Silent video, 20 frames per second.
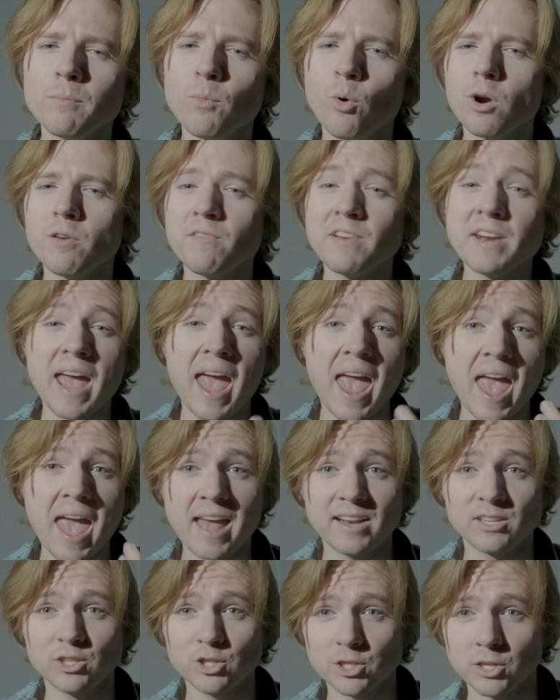more of an
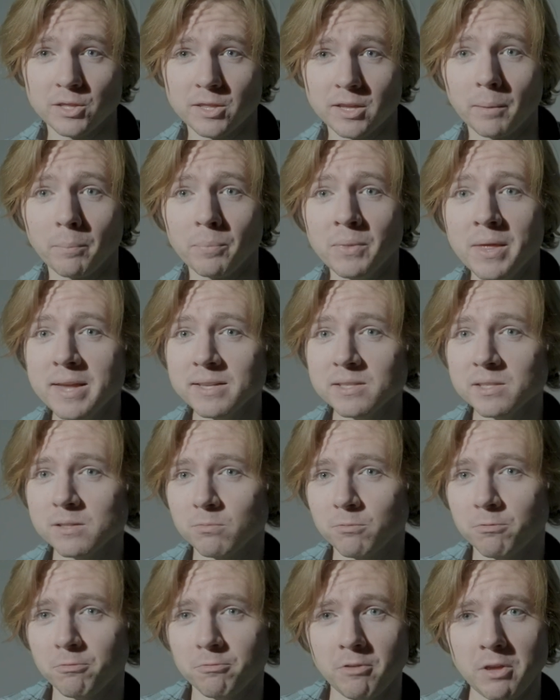edge to them. This
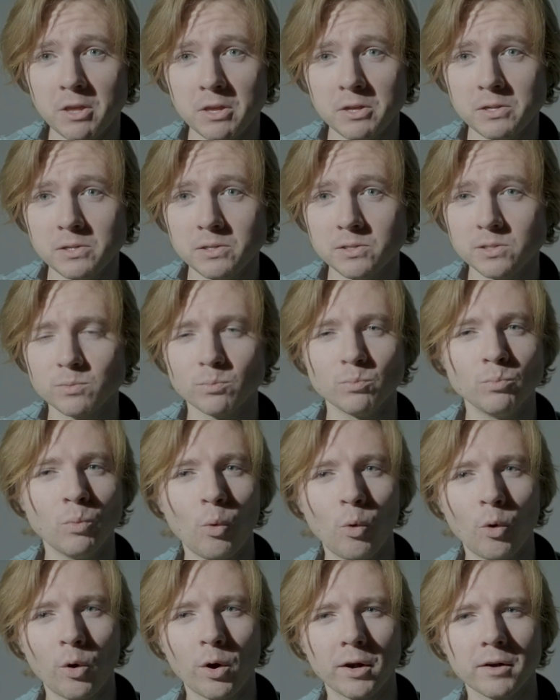feels
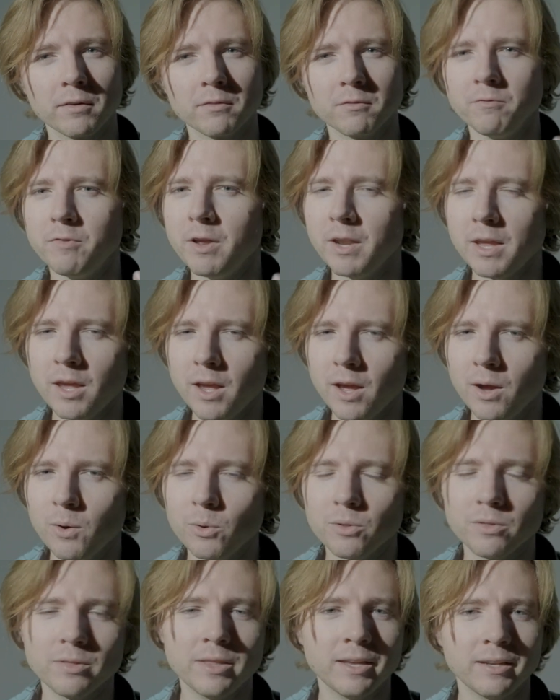more
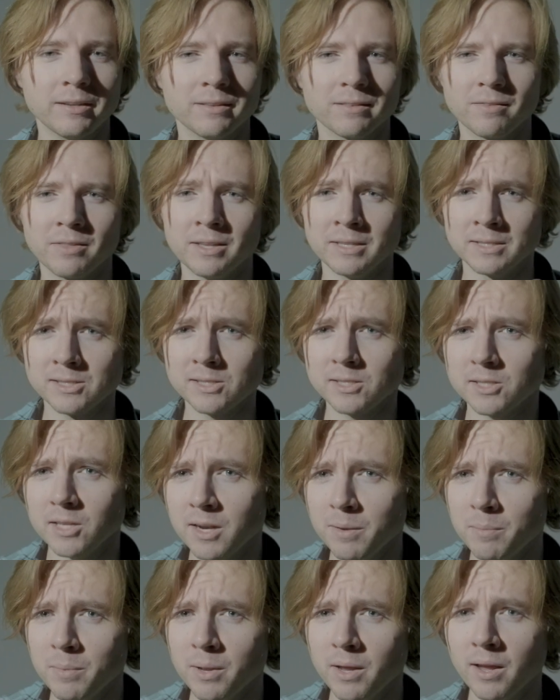video than
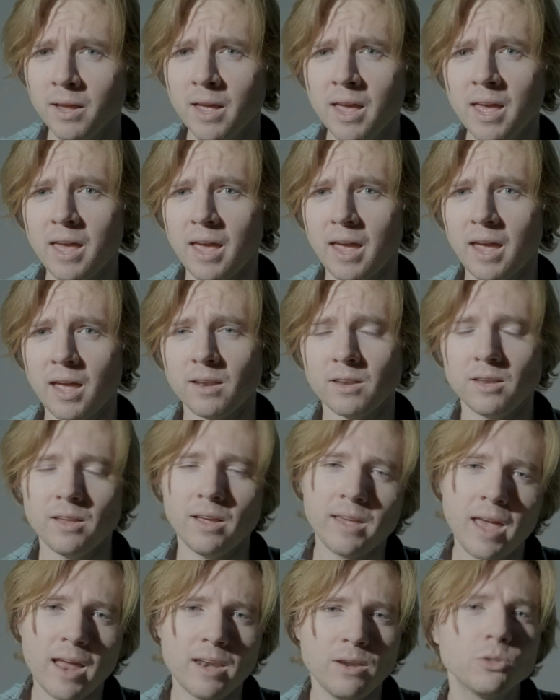cinema. And
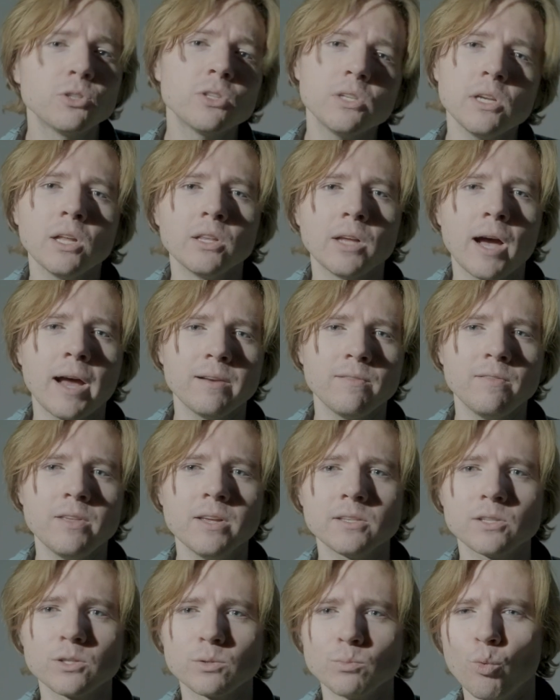again, you see a lot of
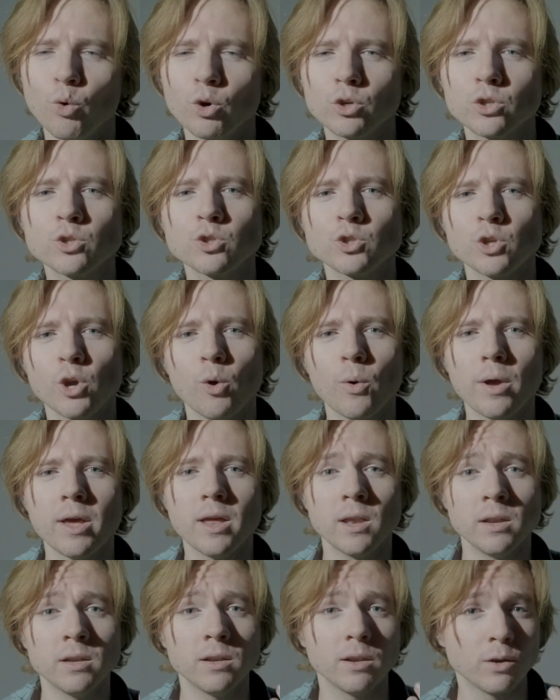this more so
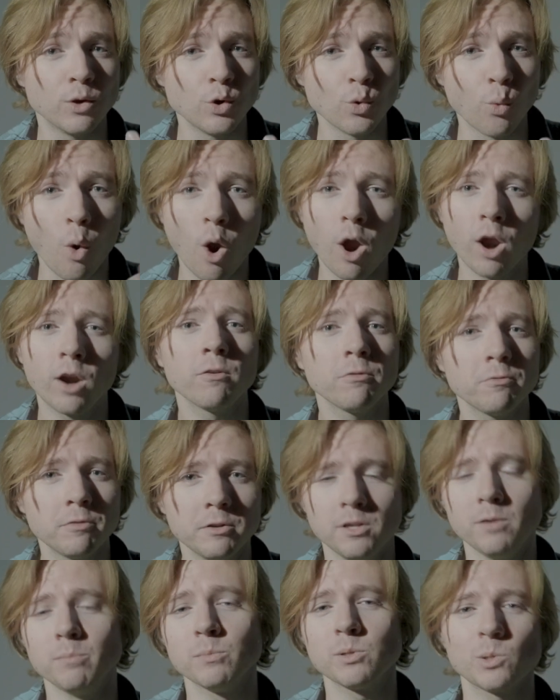in noir
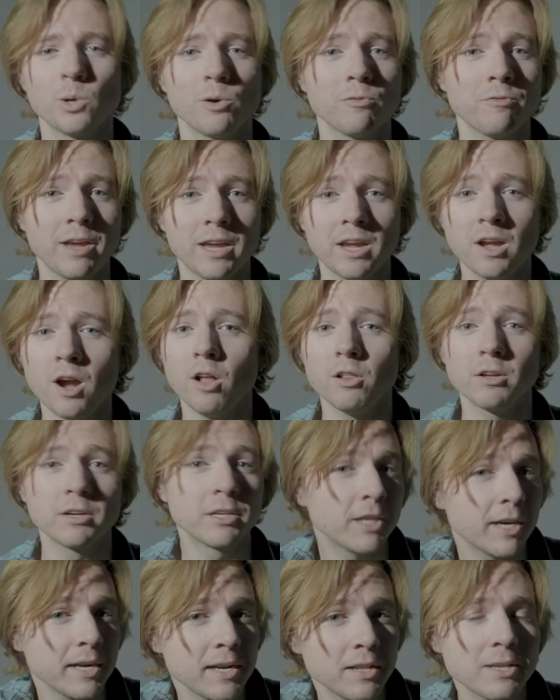films. So if I color
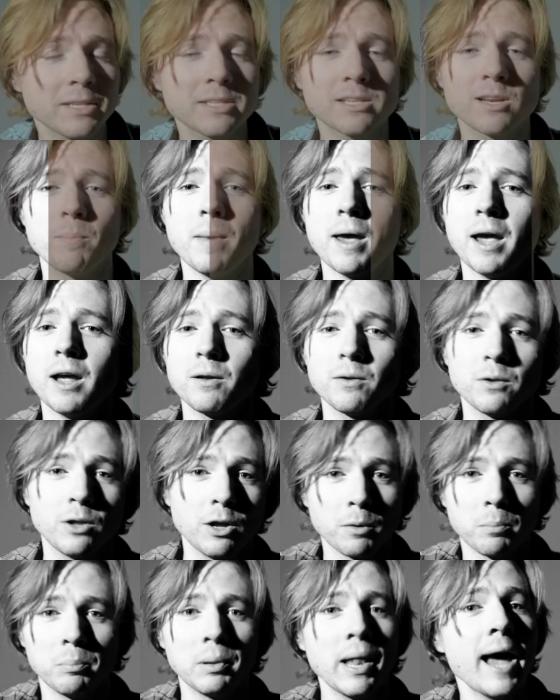graded this to make it
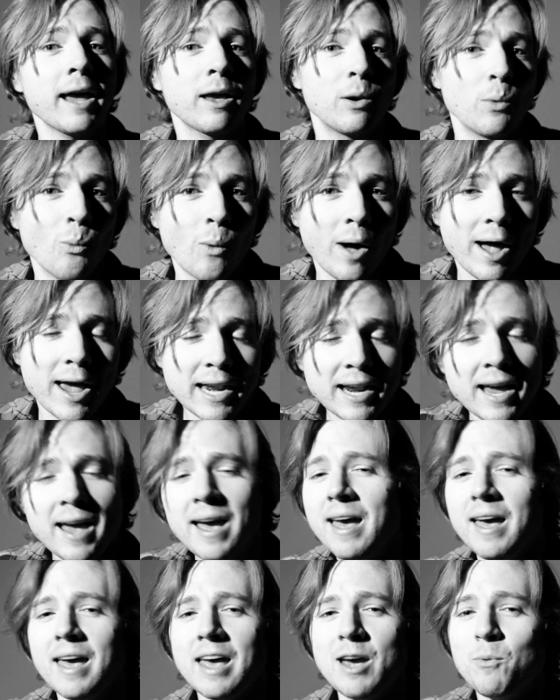look black and white,
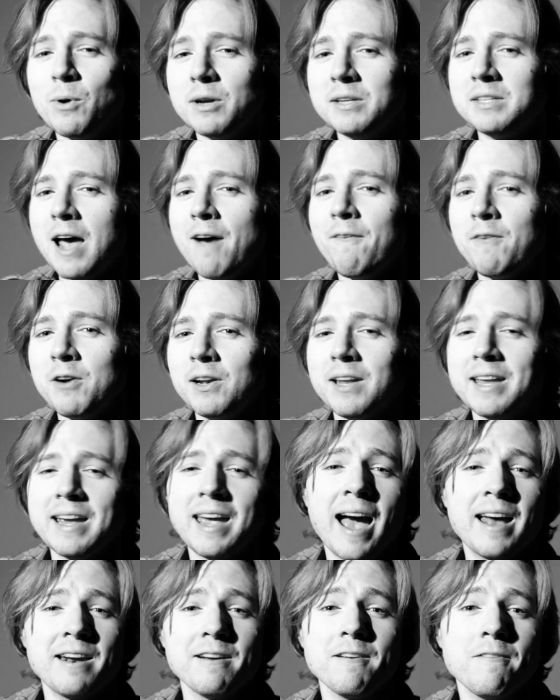it would definitely
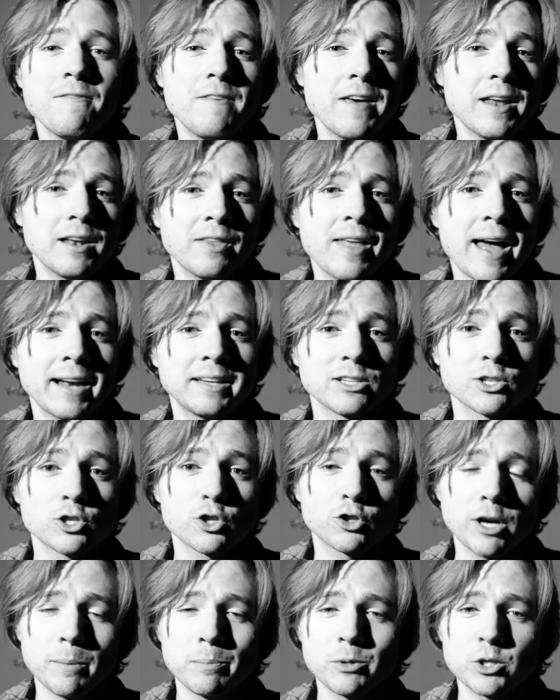kind of fit that
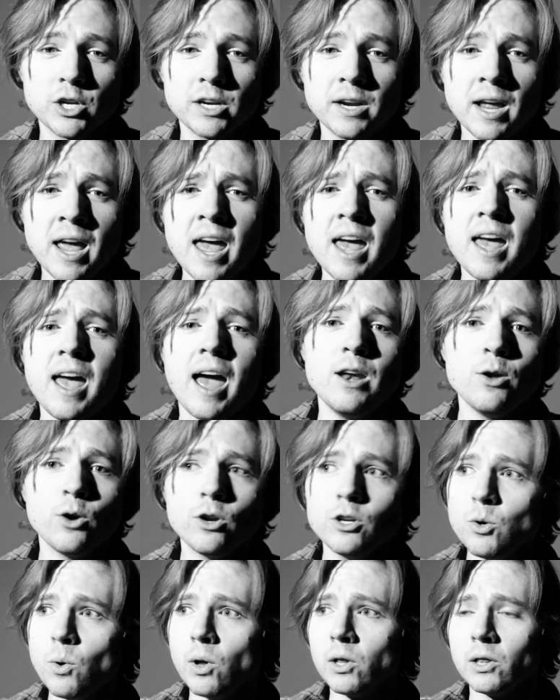description. And you
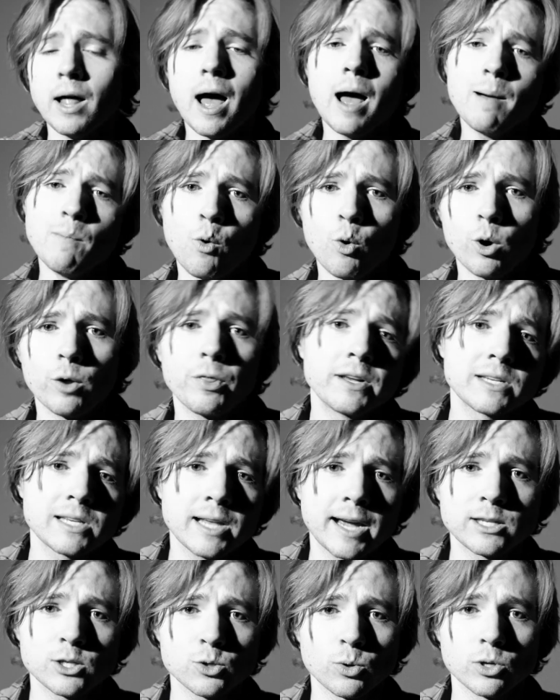can do a lot more with this
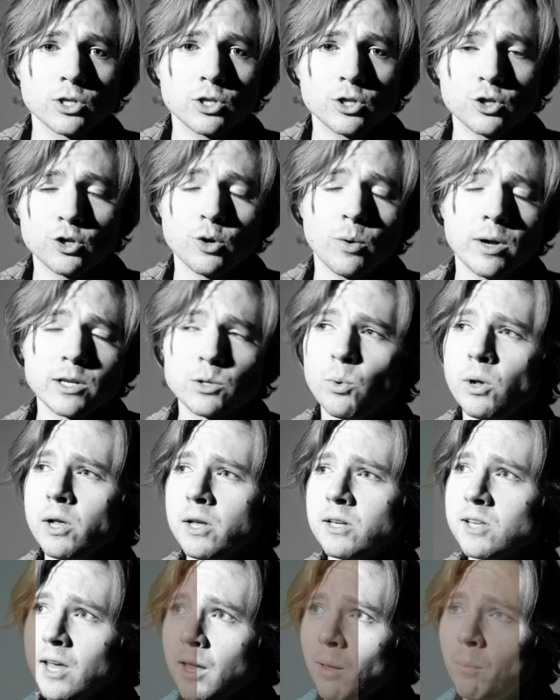light source too, as well
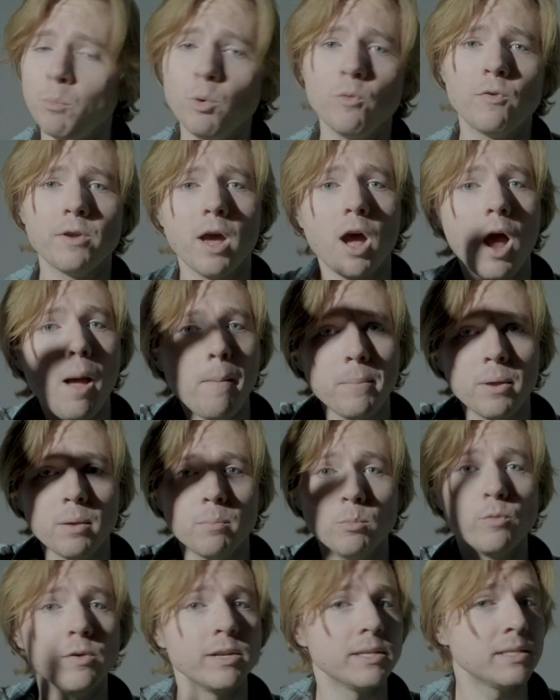as move it up,
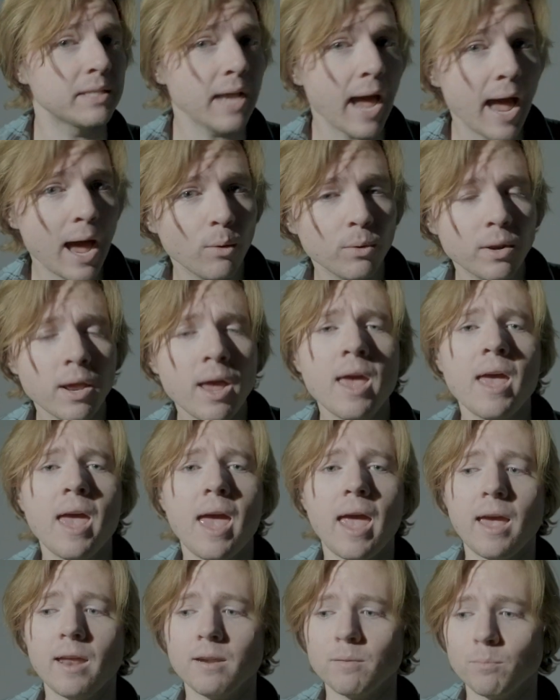move it down,
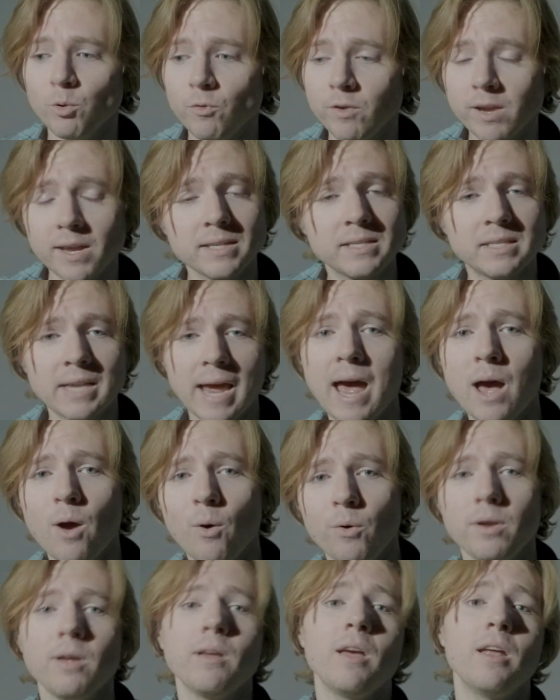and moving it
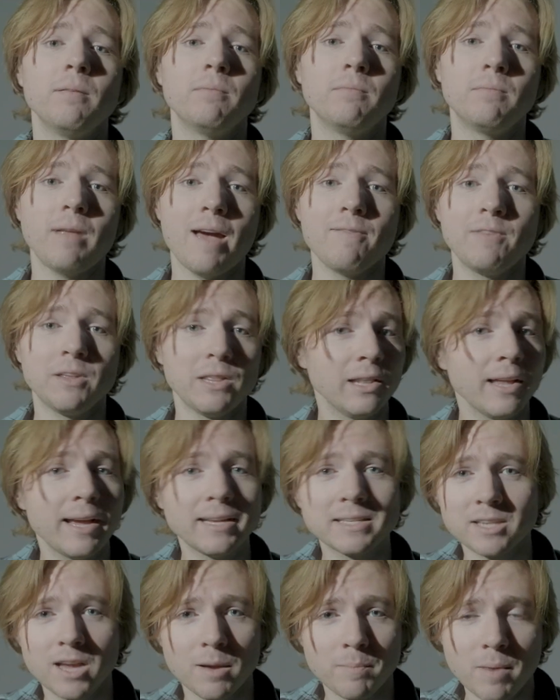down and having the
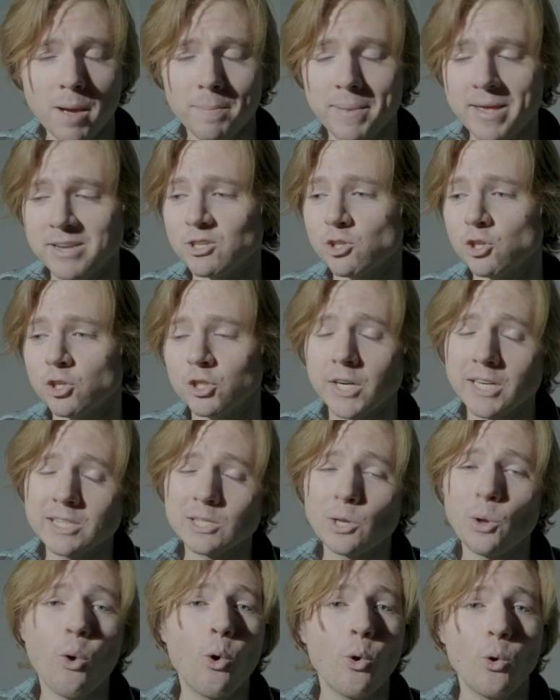lights come up, it just creates
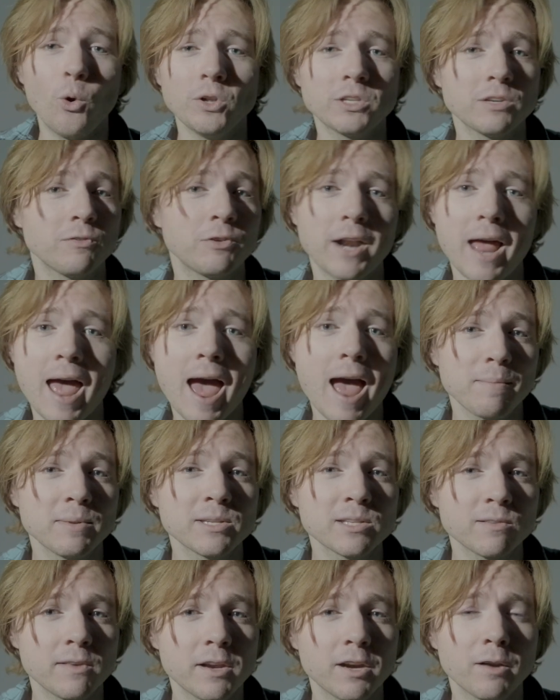a whole different
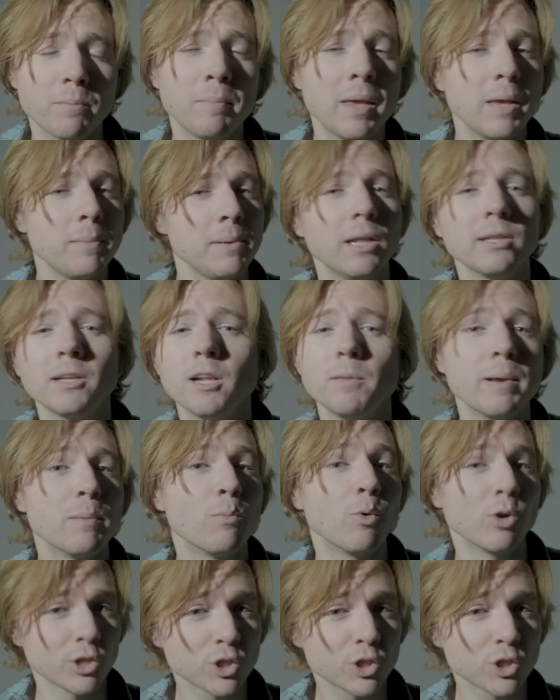atmosphere, maybe a little bit more